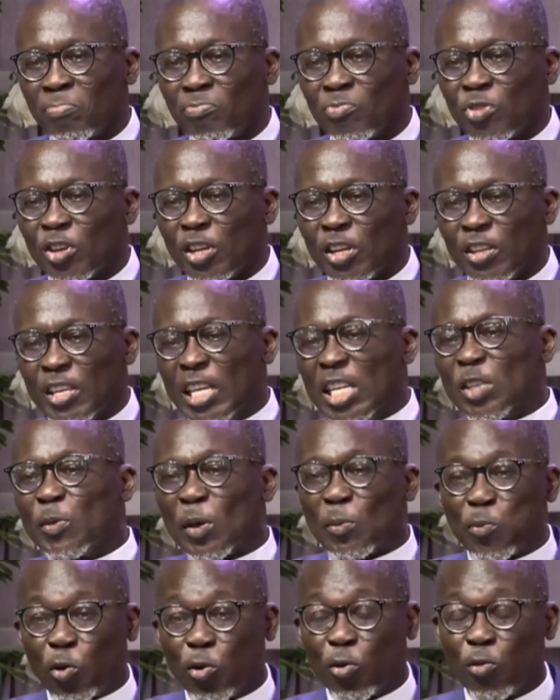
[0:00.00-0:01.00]
These
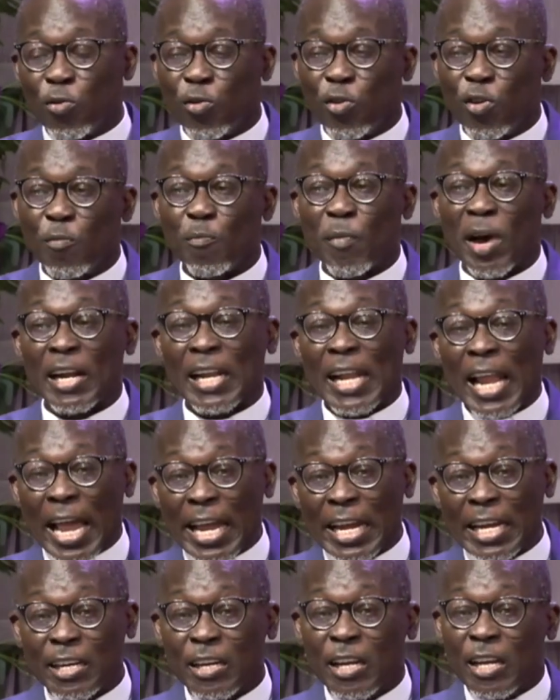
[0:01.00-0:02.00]
people
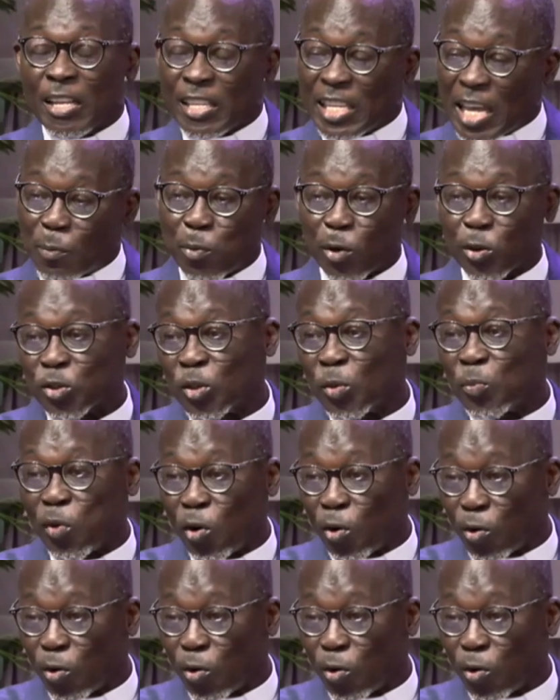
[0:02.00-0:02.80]
malign the Apostle Paul.